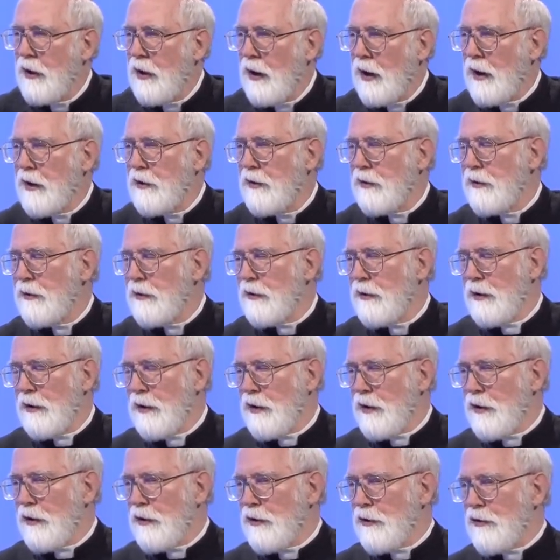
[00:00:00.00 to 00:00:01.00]
either
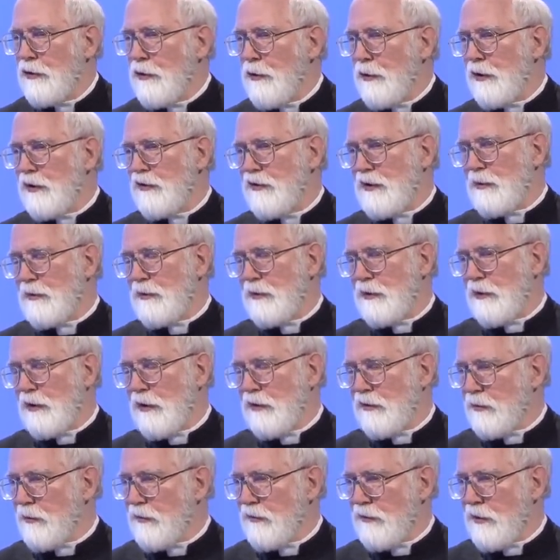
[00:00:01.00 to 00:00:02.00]
don't accept the
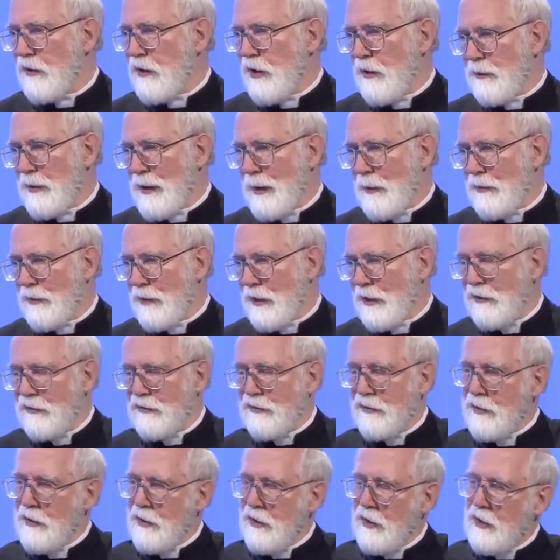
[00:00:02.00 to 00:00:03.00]
gospel, if they're not
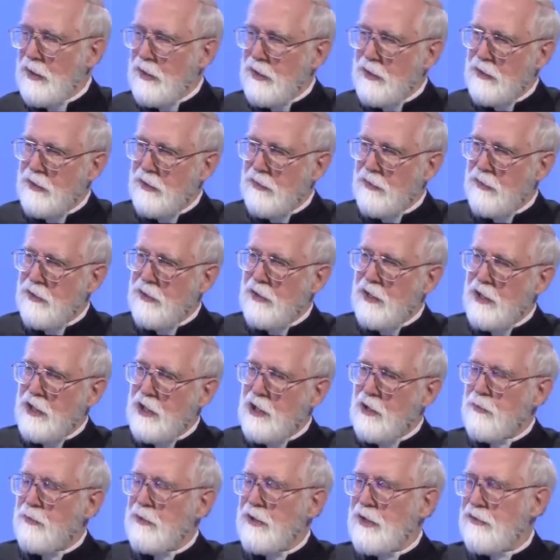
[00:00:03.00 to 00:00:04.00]
baptized, he
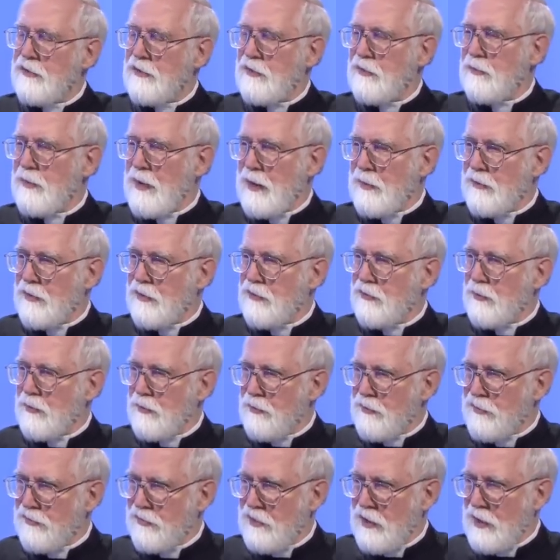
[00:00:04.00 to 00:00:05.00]
who believes and is baptized will
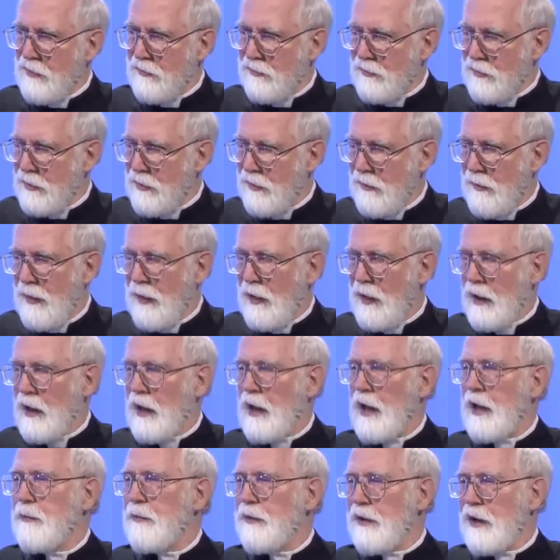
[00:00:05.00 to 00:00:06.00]
be saved.
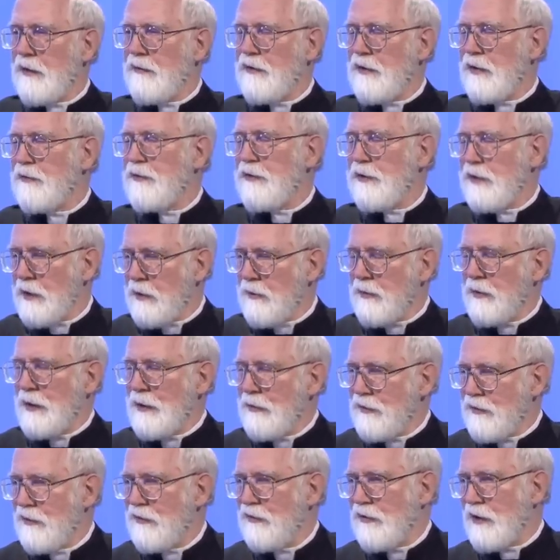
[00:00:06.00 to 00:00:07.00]
And if he truly
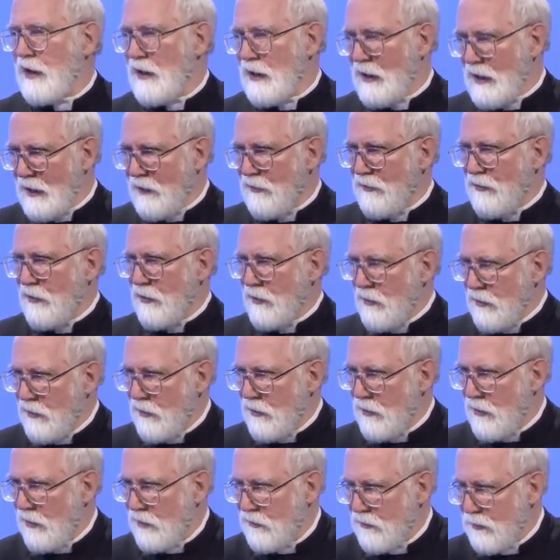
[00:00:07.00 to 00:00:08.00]
believes, he's going to live the
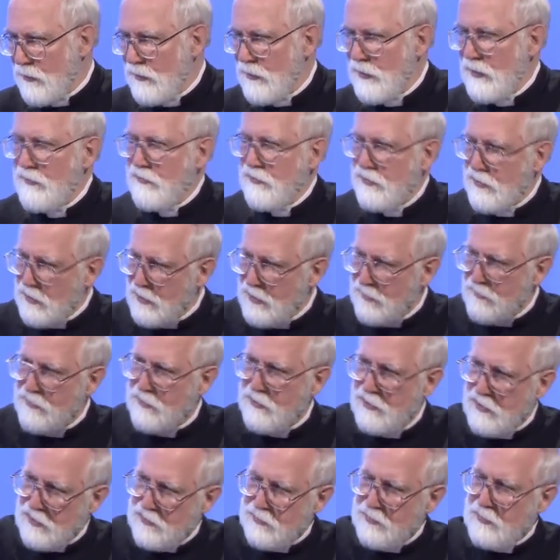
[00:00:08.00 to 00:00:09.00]
gospel, and if he's going to live
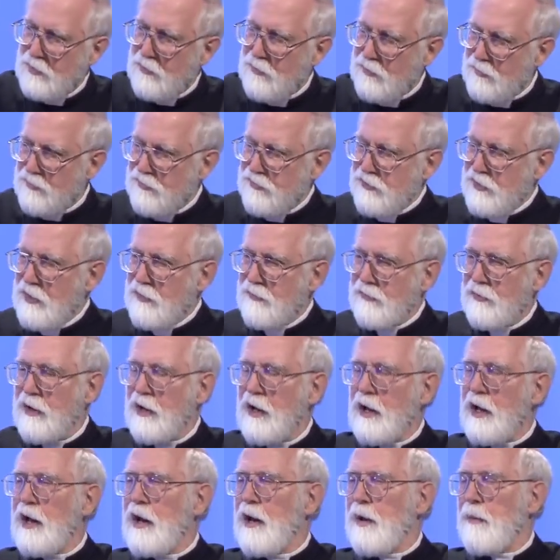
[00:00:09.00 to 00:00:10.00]
the gospel, he will be saved.
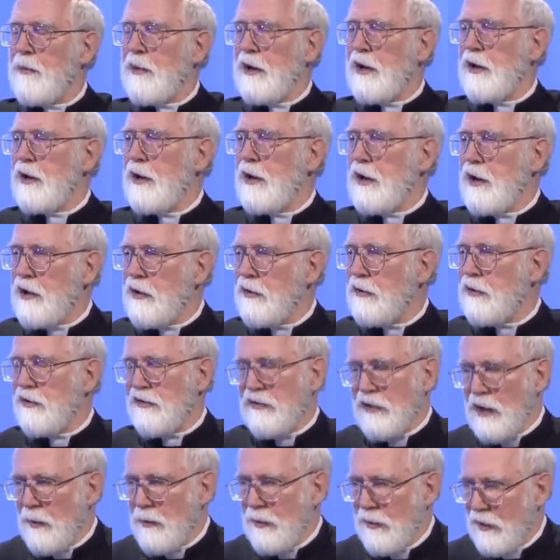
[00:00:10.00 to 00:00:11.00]
But he who
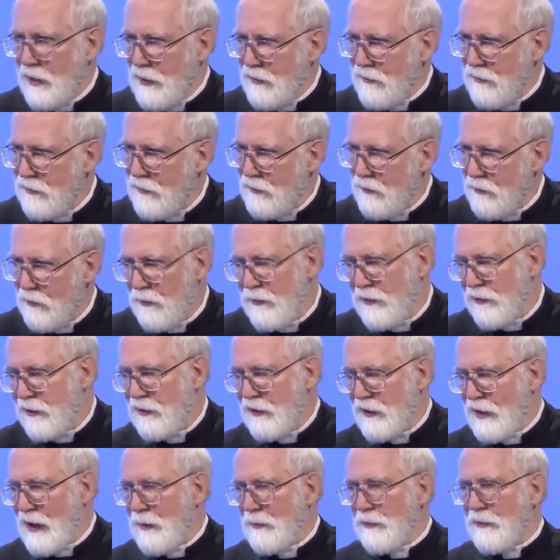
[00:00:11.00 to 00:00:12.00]
does not believe will be
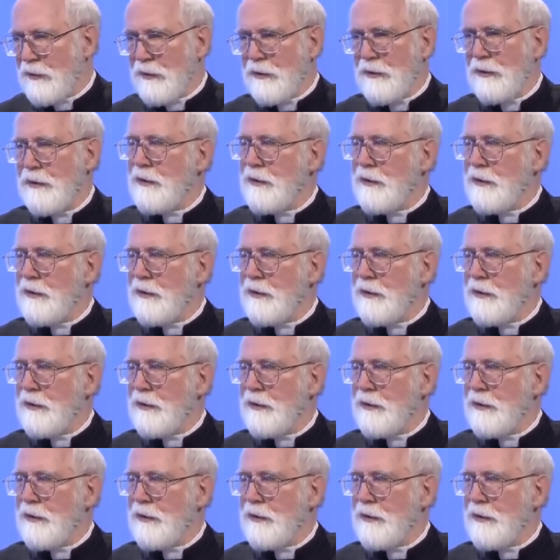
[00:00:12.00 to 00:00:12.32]
condemned.